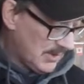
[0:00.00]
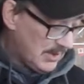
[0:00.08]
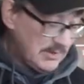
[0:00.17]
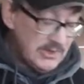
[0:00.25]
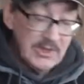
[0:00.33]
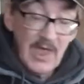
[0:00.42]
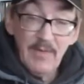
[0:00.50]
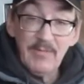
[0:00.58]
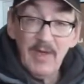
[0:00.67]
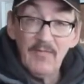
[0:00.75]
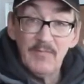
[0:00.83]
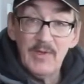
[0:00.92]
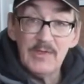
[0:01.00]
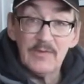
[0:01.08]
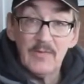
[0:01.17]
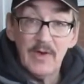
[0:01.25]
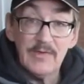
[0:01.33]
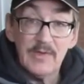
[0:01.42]
he just happened to have a piece
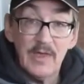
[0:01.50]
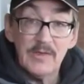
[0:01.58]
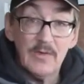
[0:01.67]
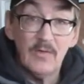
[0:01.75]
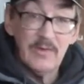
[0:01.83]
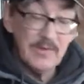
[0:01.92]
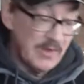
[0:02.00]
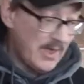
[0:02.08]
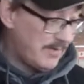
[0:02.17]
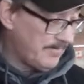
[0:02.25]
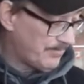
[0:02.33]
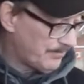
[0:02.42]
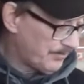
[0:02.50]
the right size to go inside.